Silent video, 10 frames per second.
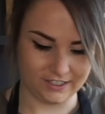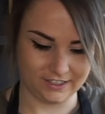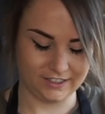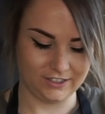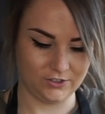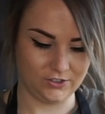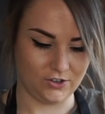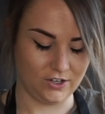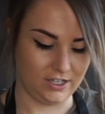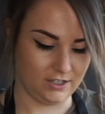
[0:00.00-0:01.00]
Those
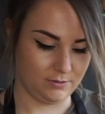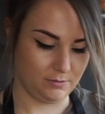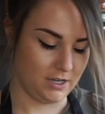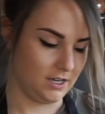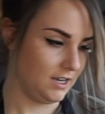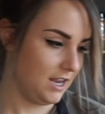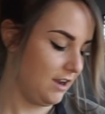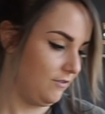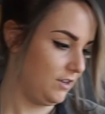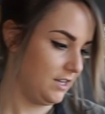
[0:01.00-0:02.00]
onions, man,
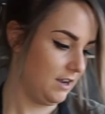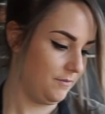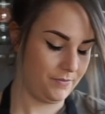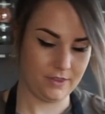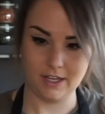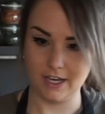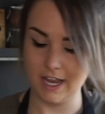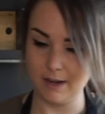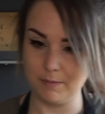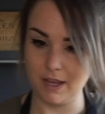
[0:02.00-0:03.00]
every time. They
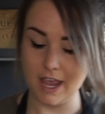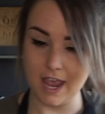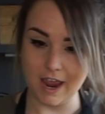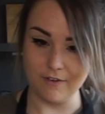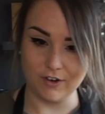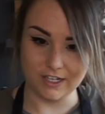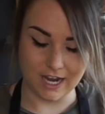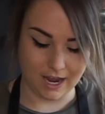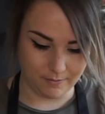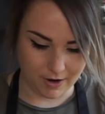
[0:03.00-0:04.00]
get me every
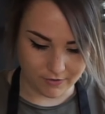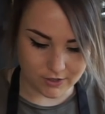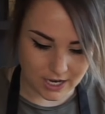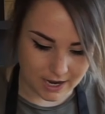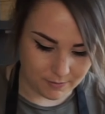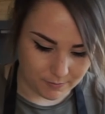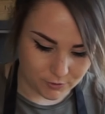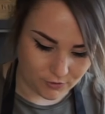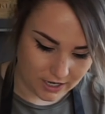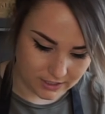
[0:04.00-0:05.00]
time. Every time I'm
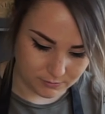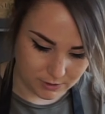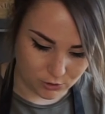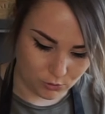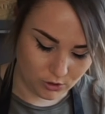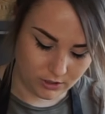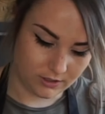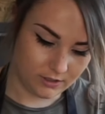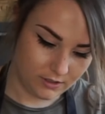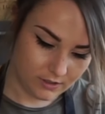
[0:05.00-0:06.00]
trying to be cool.
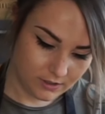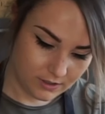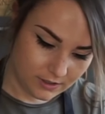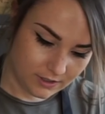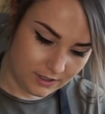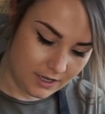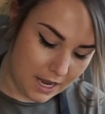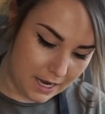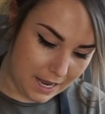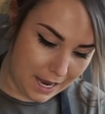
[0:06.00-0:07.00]

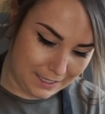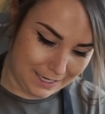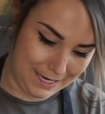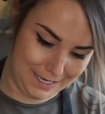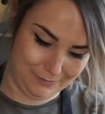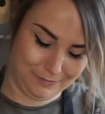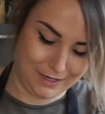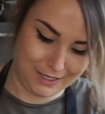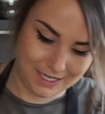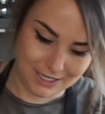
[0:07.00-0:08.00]
act like I'm,
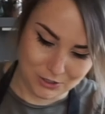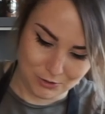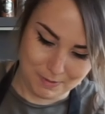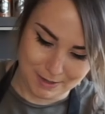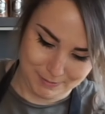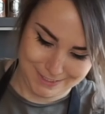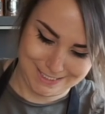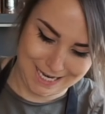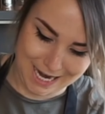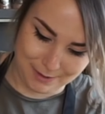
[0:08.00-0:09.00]
they don't make me
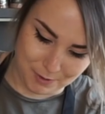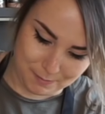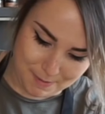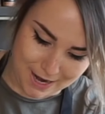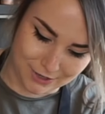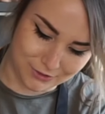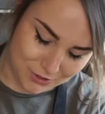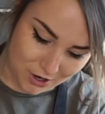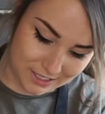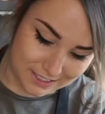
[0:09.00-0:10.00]
sad, but man, those
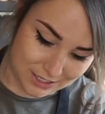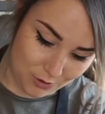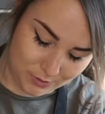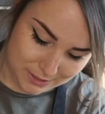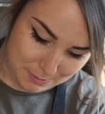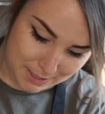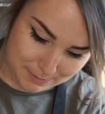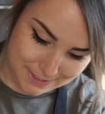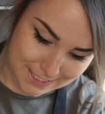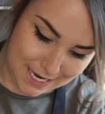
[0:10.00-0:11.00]
onions always make me
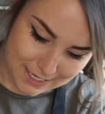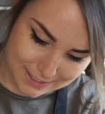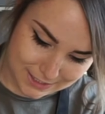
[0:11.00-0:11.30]
sad. So